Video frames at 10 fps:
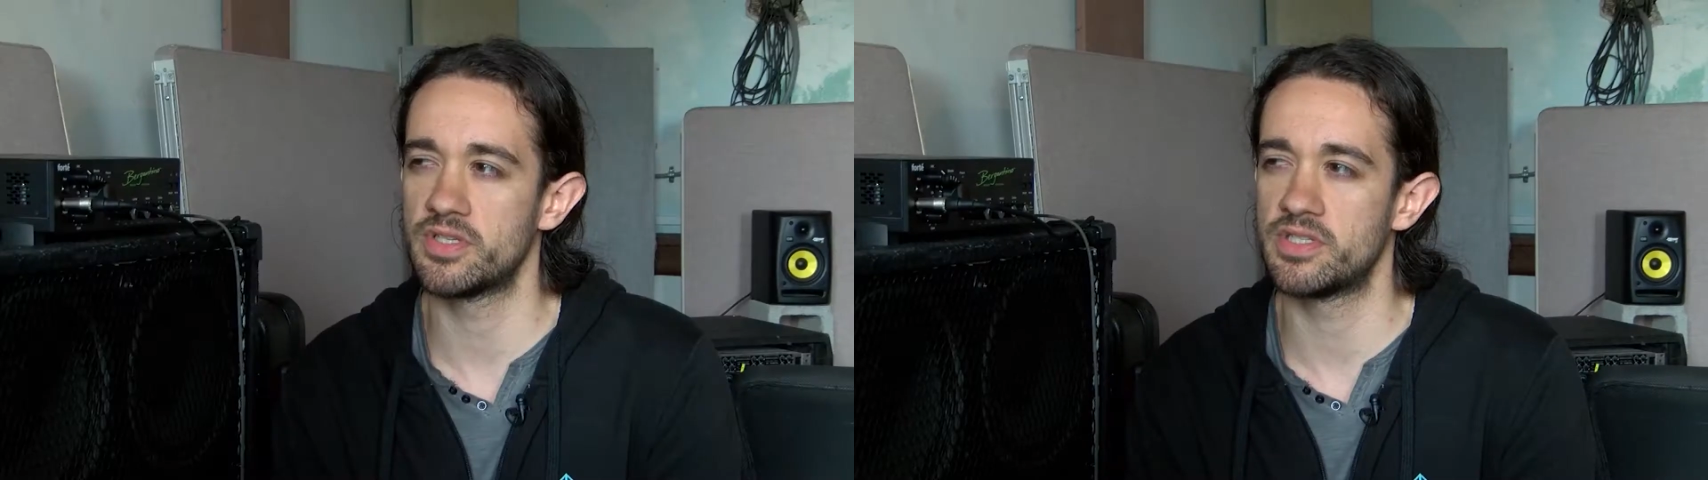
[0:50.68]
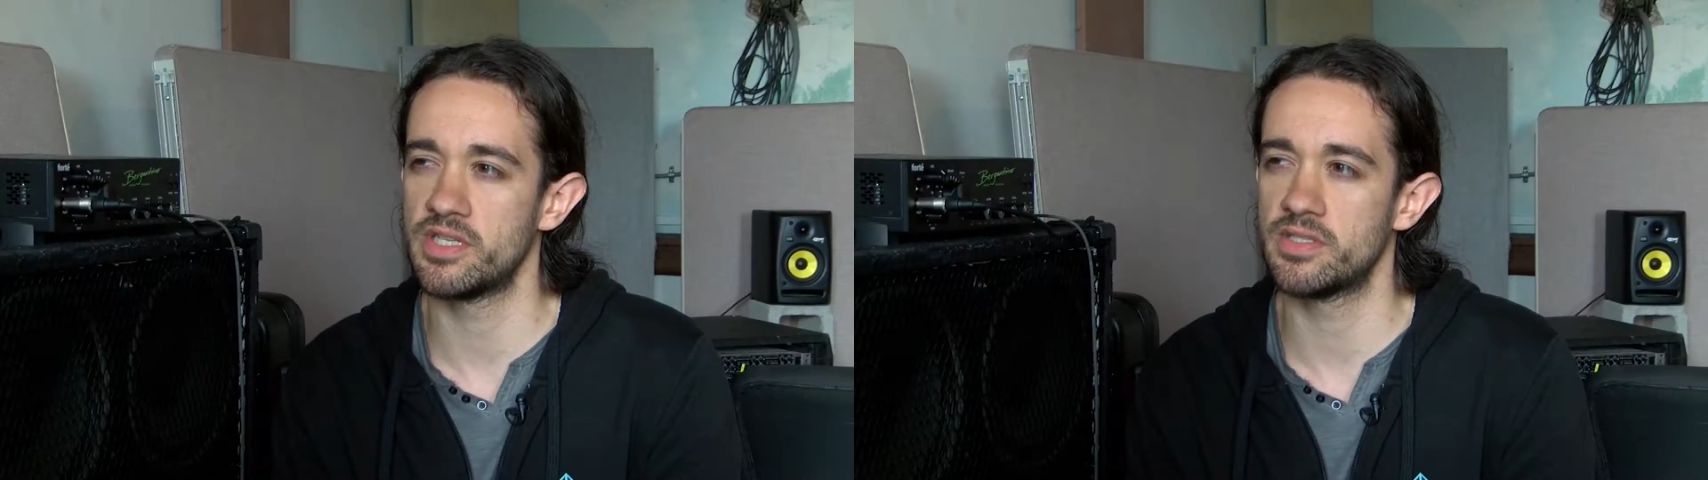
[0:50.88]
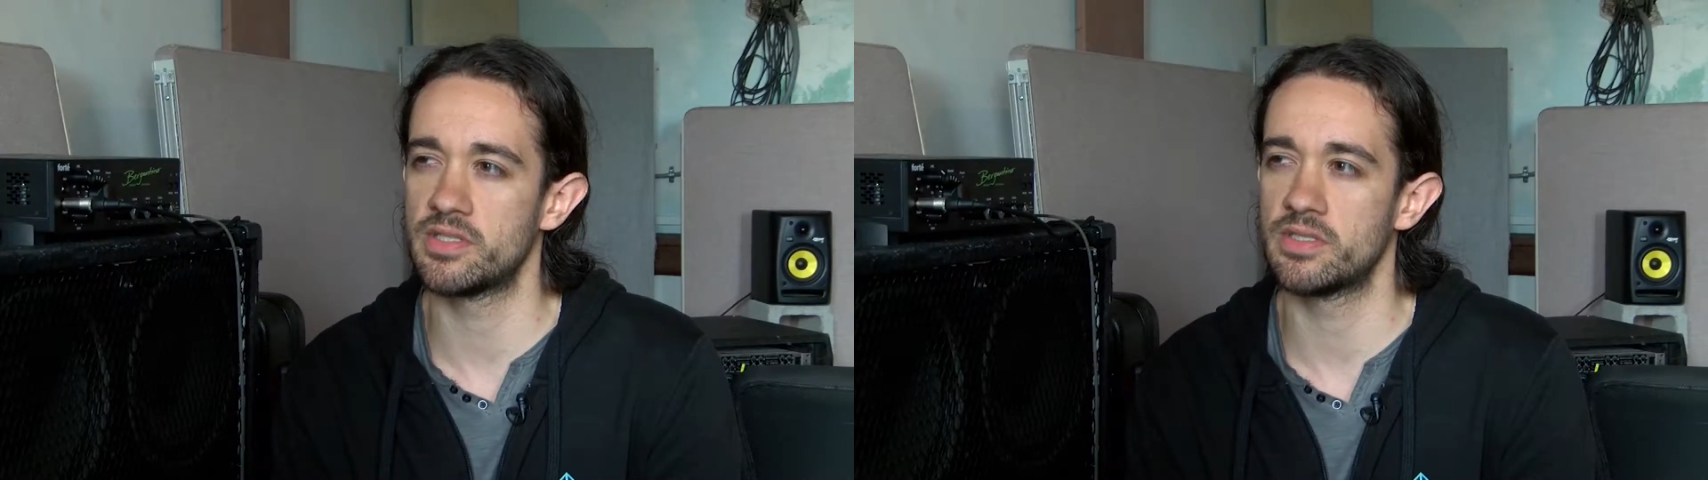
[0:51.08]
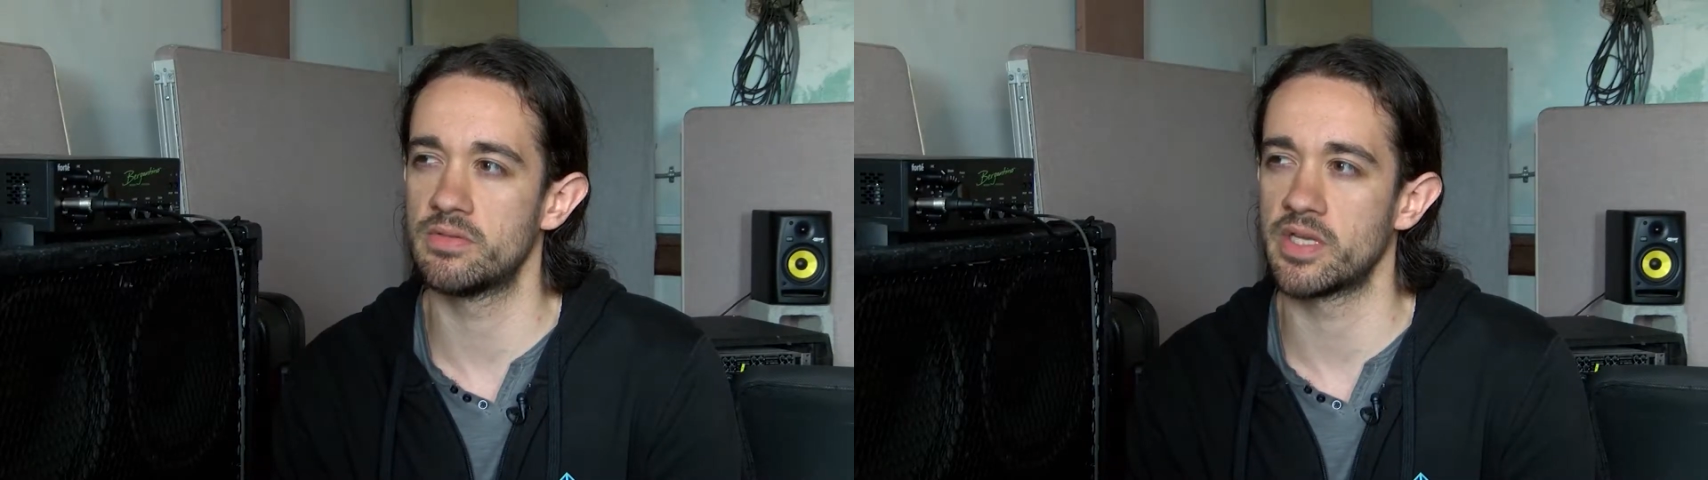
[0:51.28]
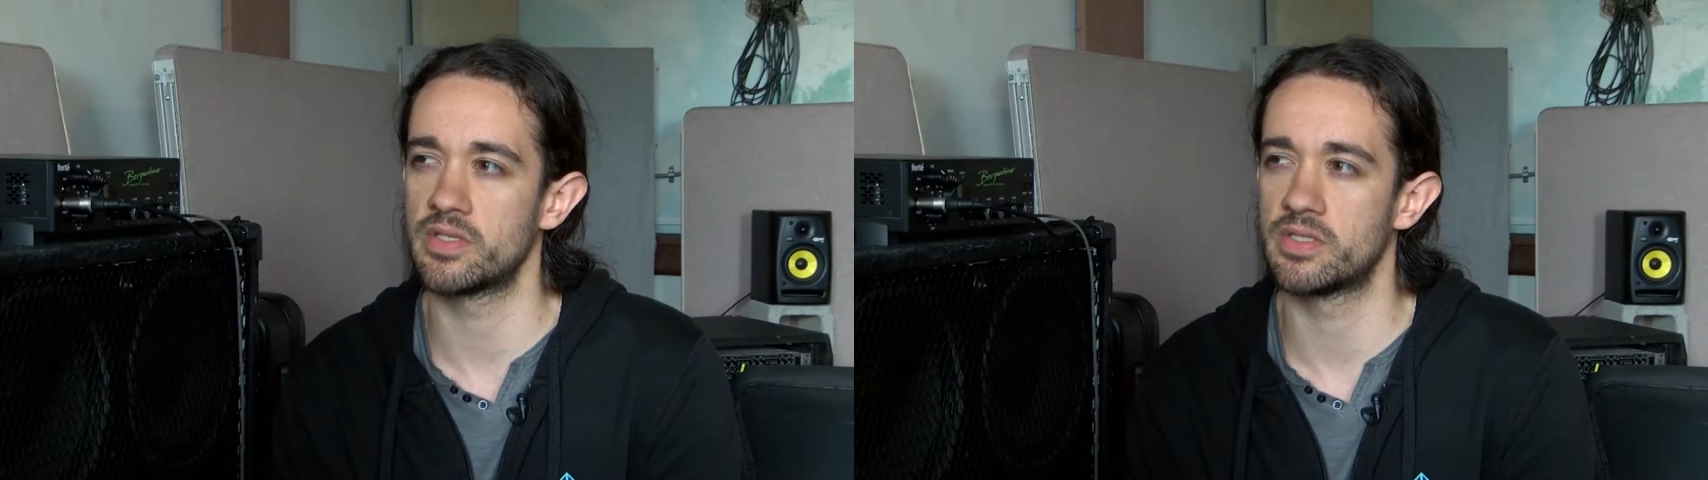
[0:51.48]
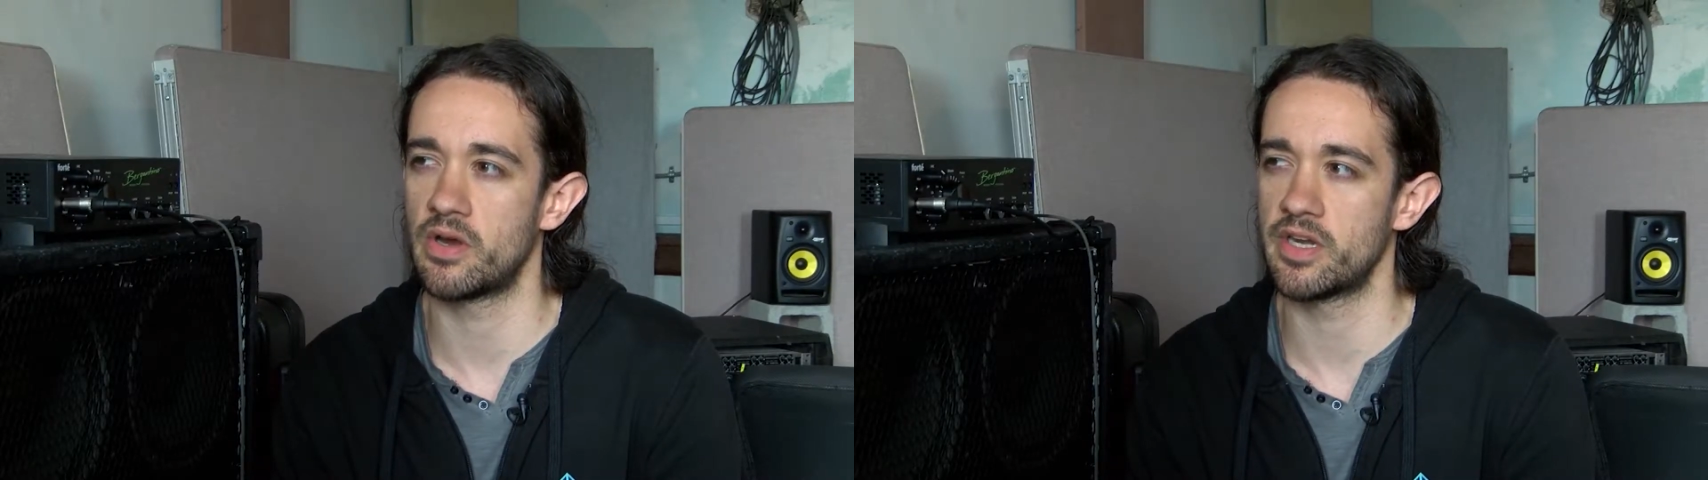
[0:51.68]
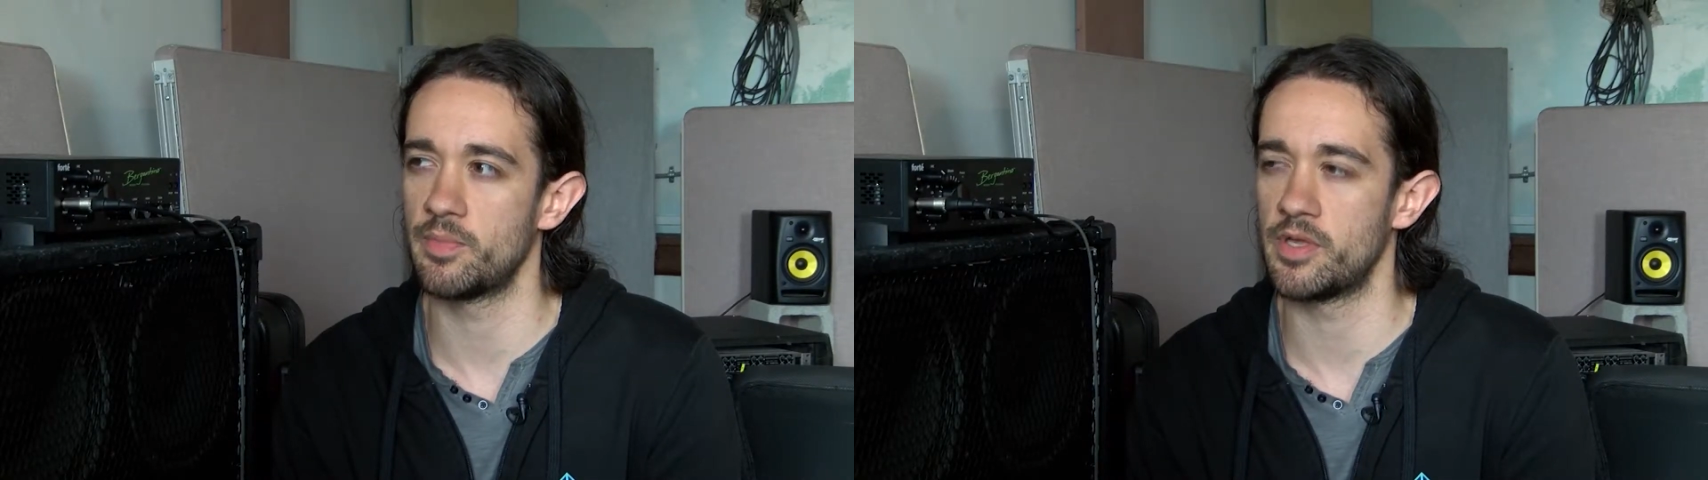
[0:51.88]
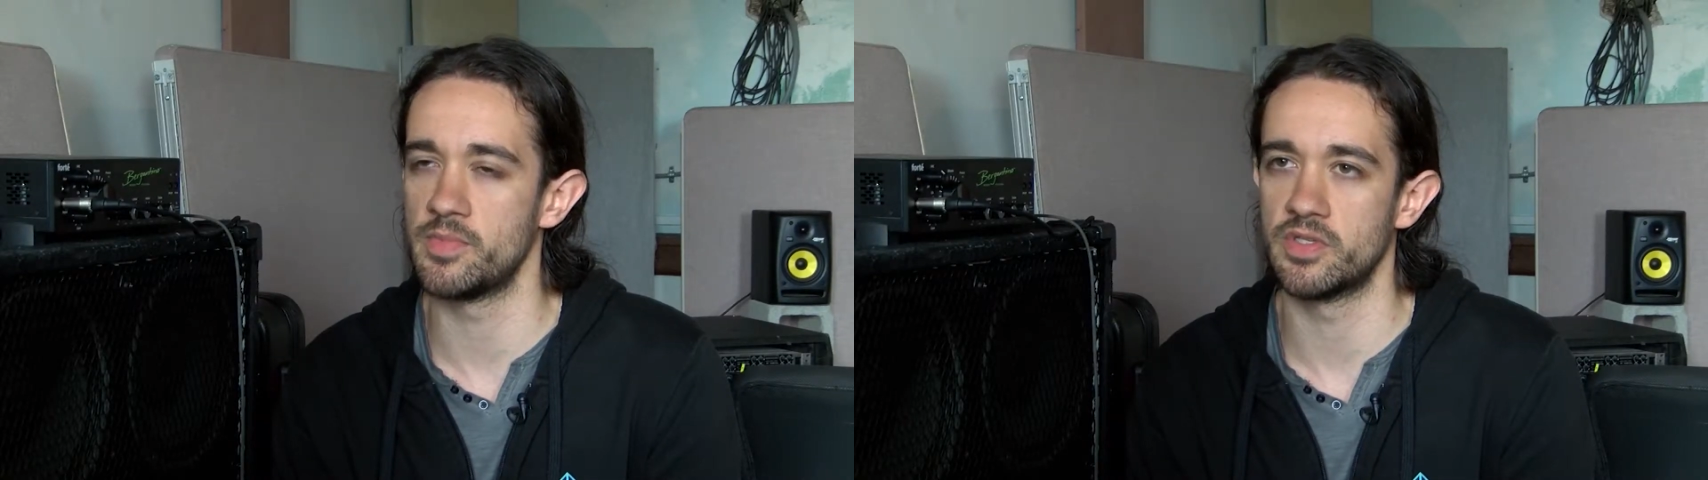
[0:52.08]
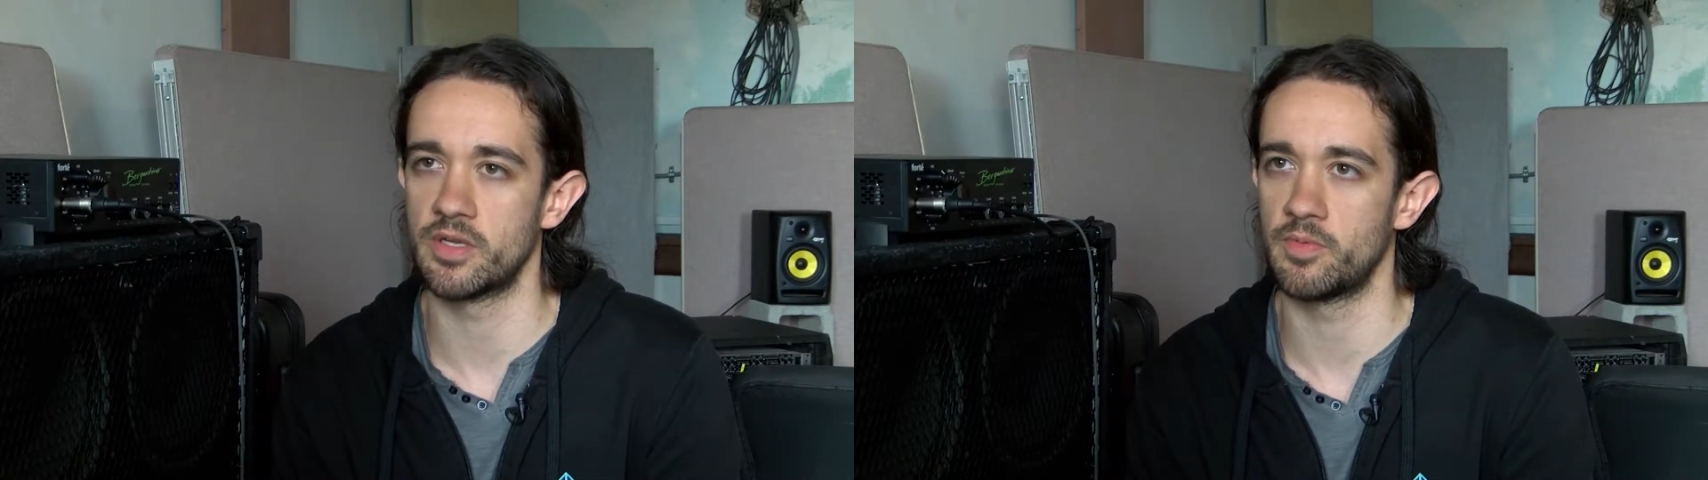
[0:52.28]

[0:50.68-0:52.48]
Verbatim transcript: since like starting to play music,